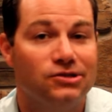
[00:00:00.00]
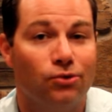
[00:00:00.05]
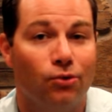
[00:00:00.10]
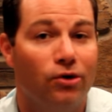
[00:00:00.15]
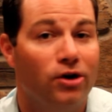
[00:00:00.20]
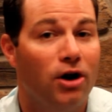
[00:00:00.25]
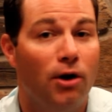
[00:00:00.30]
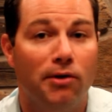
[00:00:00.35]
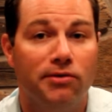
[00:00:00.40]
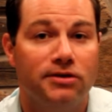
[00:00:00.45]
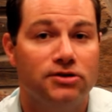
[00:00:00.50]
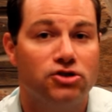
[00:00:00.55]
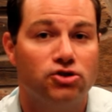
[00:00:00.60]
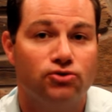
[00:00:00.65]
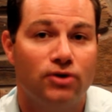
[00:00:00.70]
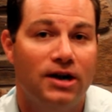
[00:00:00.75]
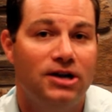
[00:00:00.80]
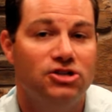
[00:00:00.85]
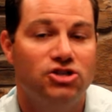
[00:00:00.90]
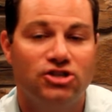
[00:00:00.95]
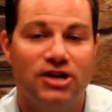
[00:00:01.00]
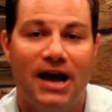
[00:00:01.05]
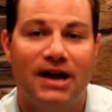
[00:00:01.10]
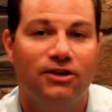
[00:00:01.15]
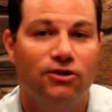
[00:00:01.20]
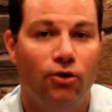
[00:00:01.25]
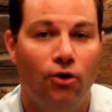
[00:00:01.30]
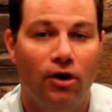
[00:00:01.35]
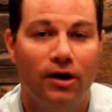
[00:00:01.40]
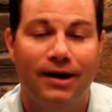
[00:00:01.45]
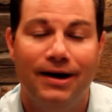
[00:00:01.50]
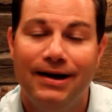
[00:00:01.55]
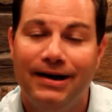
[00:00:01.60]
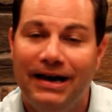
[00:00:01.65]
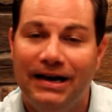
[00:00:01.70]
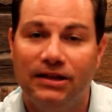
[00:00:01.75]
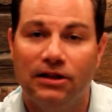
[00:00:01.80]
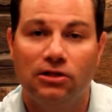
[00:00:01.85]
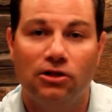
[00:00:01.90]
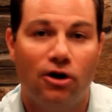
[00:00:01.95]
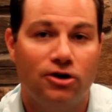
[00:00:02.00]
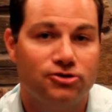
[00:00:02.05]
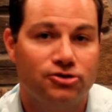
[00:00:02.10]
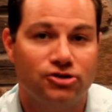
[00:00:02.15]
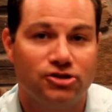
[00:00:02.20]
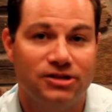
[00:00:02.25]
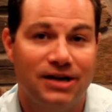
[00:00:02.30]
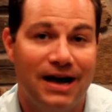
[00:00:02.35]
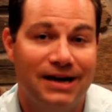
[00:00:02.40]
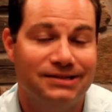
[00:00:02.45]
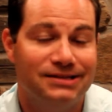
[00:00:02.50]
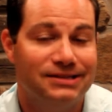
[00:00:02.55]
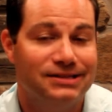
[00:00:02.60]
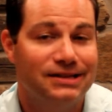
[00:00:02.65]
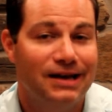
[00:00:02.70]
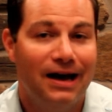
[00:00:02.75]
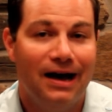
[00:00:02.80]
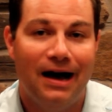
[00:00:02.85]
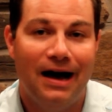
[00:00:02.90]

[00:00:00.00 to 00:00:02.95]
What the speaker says: or go with a straight shanked hook in the larger sizes.